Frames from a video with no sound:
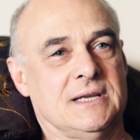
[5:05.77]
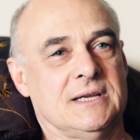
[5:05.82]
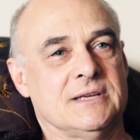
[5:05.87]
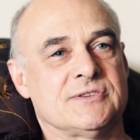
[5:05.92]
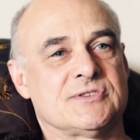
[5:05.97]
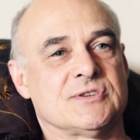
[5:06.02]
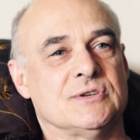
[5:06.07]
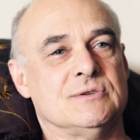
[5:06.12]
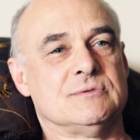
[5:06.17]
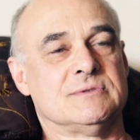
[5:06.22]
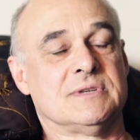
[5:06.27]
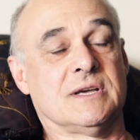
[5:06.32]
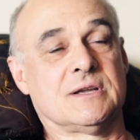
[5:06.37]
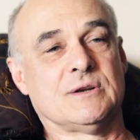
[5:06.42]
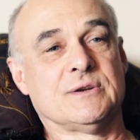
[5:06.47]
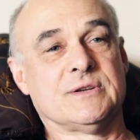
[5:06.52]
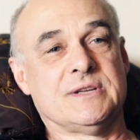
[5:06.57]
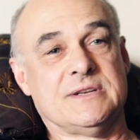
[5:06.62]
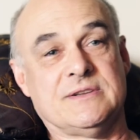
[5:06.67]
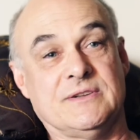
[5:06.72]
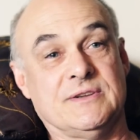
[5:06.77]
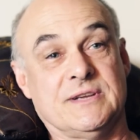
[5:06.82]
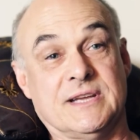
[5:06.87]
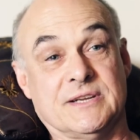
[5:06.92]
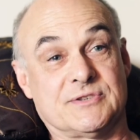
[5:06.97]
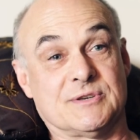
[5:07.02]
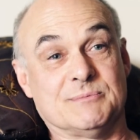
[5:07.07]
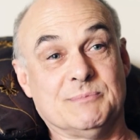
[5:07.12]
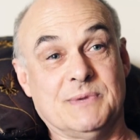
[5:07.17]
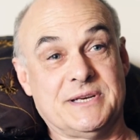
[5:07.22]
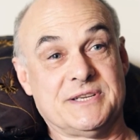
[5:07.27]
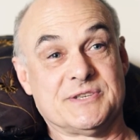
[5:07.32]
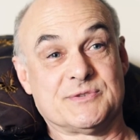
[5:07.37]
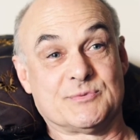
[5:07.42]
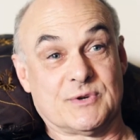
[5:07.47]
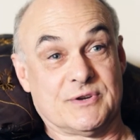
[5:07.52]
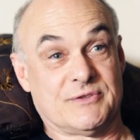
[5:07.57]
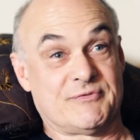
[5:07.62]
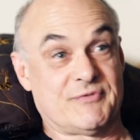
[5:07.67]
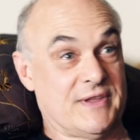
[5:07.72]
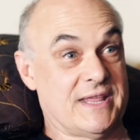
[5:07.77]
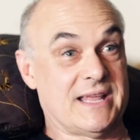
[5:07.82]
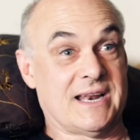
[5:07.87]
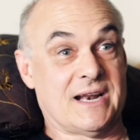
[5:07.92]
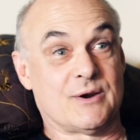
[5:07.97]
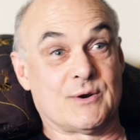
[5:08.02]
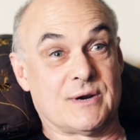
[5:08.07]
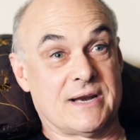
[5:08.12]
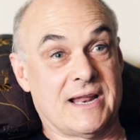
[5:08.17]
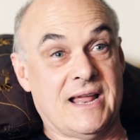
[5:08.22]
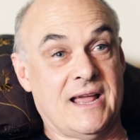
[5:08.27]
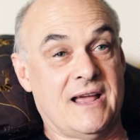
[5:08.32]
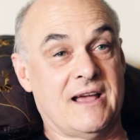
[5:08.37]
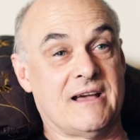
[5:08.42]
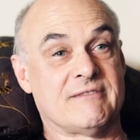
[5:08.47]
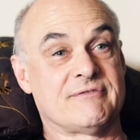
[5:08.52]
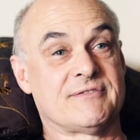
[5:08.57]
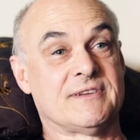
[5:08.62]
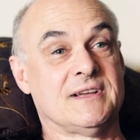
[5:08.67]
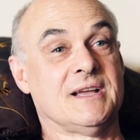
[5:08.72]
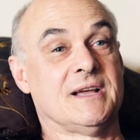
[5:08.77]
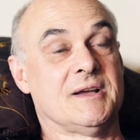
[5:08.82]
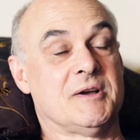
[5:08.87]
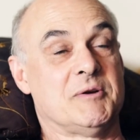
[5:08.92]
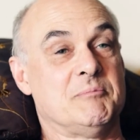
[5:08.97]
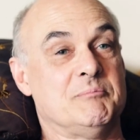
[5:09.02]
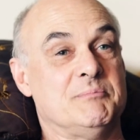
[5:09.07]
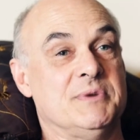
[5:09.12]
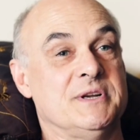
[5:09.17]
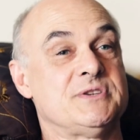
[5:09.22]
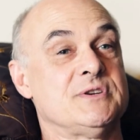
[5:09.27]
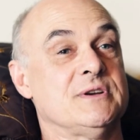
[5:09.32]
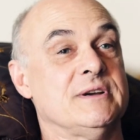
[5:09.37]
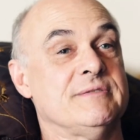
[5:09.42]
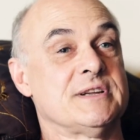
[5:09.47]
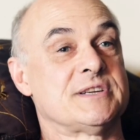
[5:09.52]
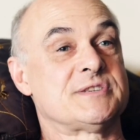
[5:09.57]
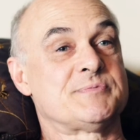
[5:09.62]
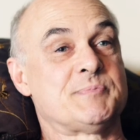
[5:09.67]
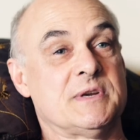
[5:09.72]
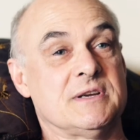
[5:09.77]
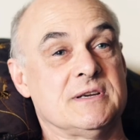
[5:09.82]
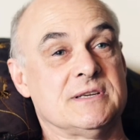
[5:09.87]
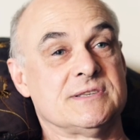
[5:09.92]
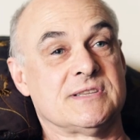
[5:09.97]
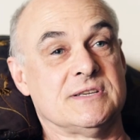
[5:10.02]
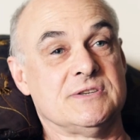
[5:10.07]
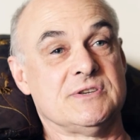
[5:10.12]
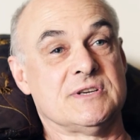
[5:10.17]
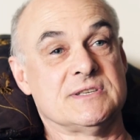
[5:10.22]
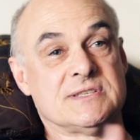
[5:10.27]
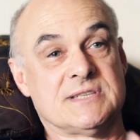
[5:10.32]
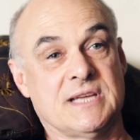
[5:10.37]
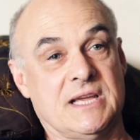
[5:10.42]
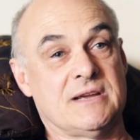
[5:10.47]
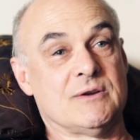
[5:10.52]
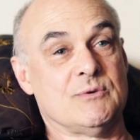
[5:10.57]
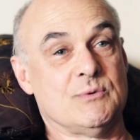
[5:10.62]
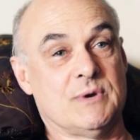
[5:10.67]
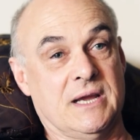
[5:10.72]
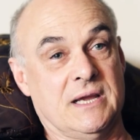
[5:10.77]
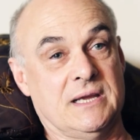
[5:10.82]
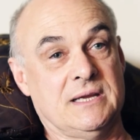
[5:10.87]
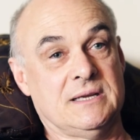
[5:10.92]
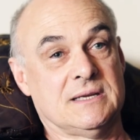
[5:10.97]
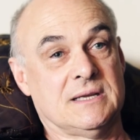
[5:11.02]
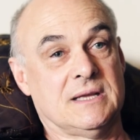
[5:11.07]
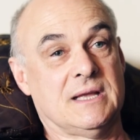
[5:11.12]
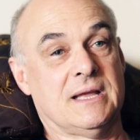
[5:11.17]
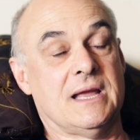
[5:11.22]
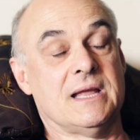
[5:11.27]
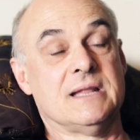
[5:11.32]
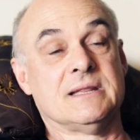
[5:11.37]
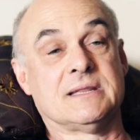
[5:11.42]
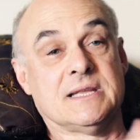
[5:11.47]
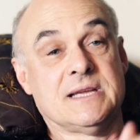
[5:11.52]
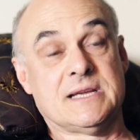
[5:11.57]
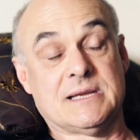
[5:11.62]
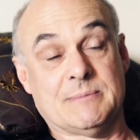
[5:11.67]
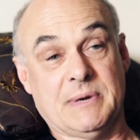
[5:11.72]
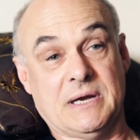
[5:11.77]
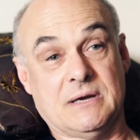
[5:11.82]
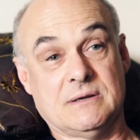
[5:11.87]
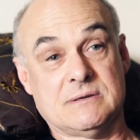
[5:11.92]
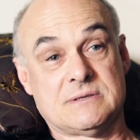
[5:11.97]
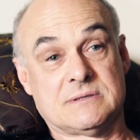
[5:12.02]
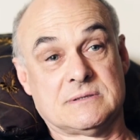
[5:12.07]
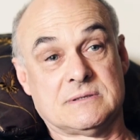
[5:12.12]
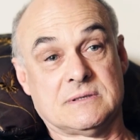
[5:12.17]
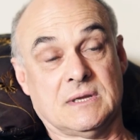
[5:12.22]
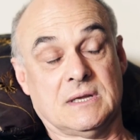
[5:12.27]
So not only do you get your money's worth for that hour and a half, but you have an experience that you can take away and think about.